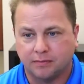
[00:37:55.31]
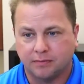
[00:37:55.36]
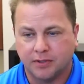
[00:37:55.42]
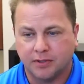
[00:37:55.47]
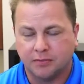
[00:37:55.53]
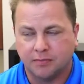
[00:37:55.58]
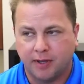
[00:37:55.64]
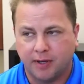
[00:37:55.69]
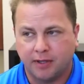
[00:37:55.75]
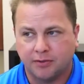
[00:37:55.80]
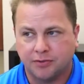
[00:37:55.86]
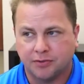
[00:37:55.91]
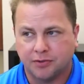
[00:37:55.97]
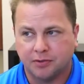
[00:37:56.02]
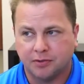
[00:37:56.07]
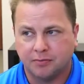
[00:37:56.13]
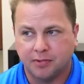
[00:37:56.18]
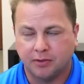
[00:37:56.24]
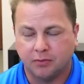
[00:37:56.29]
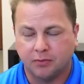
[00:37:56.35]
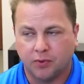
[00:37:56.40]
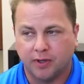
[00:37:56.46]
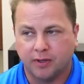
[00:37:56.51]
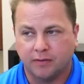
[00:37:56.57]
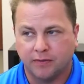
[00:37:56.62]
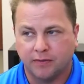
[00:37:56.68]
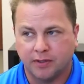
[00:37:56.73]
This manager should be
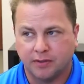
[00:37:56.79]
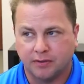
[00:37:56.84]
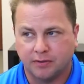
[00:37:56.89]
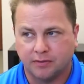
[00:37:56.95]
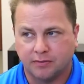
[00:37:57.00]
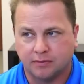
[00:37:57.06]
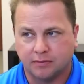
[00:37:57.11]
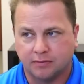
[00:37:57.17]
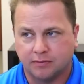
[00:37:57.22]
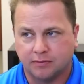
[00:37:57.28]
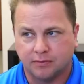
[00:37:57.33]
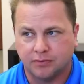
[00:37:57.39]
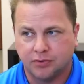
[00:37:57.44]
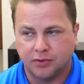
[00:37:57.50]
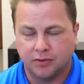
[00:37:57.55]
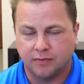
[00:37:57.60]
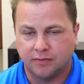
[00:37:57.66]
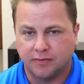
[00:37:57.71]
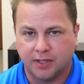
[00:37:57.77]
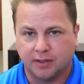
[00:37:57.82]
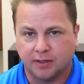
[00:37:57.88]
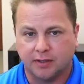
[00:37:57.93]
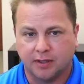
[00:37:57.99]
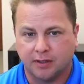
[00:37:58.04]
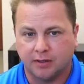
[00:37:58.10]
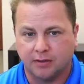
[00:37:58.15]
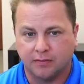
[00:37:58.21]
aware of this and should have taken
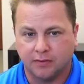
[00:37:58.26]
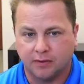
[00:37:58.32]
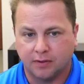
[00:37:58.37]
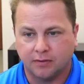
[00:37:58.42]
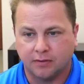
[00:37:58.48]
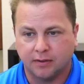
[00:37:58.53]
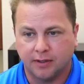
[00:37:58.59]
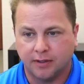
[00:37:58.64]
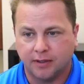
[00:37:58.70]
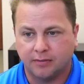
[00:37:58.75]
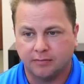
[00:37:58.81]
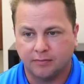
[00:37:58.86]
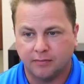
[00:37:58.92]
care of it already.